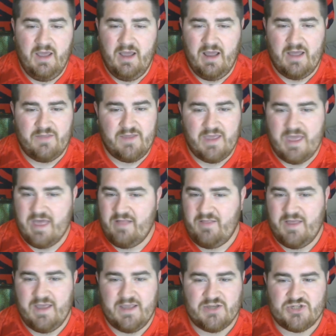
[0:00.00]
I think LA
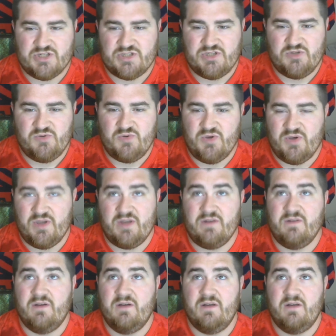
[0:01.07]
is just too good